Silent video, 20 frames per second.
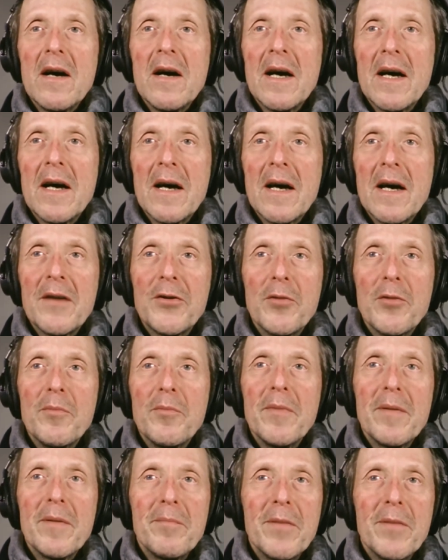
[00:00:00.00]
and to
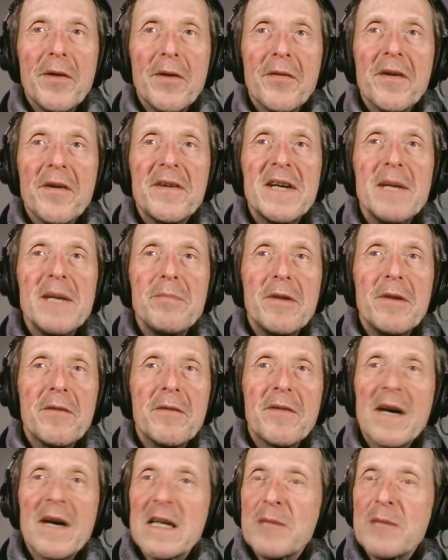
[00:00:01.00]
build a cheap
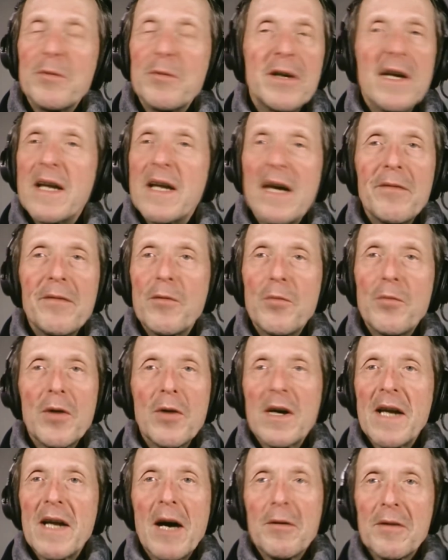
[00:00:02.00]
device, but it never
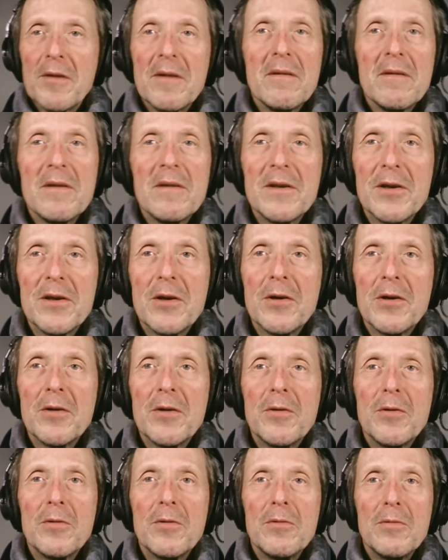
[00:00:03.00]
worked out.
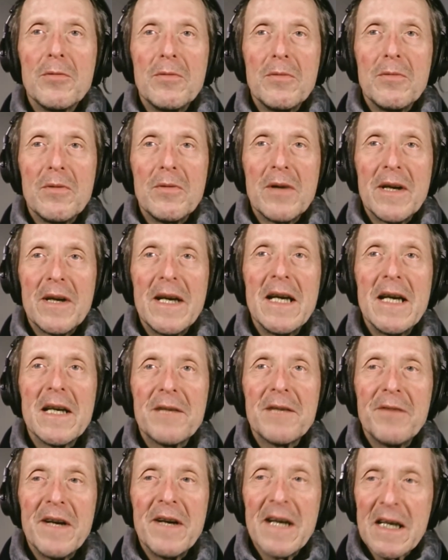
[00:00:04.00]
So he is
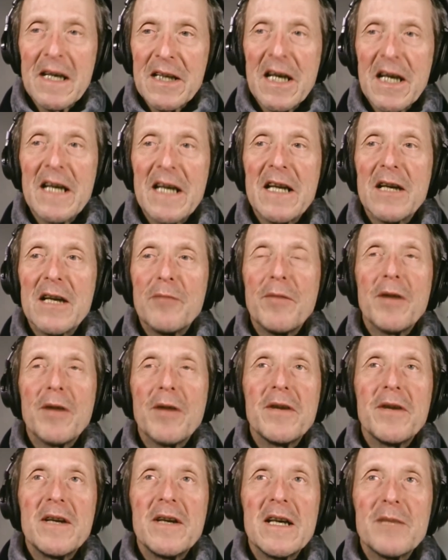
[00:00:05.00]
very excited
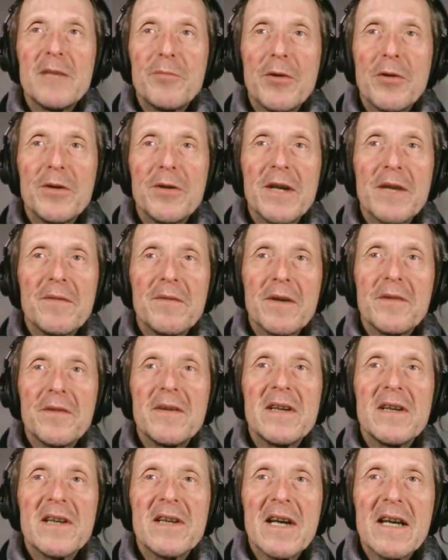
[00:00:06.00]
about this project that we're
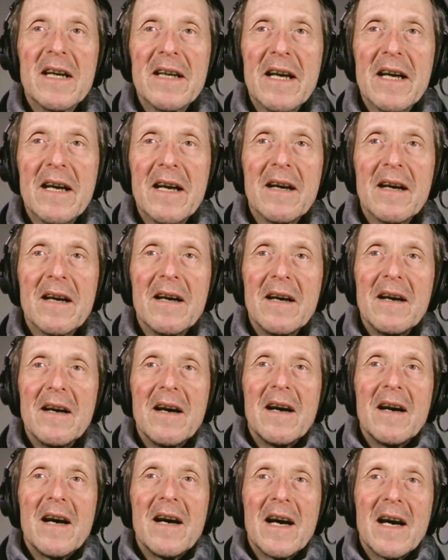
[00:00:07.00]
starting,
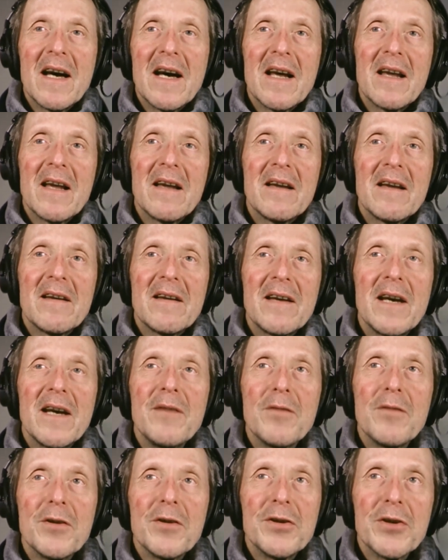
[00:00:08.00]
and he
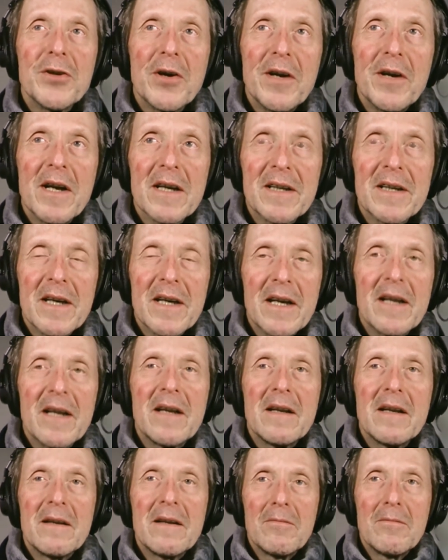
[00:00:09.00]
will join us.
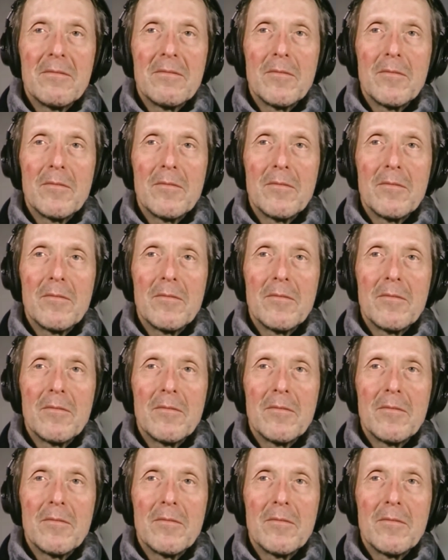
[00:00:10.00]
And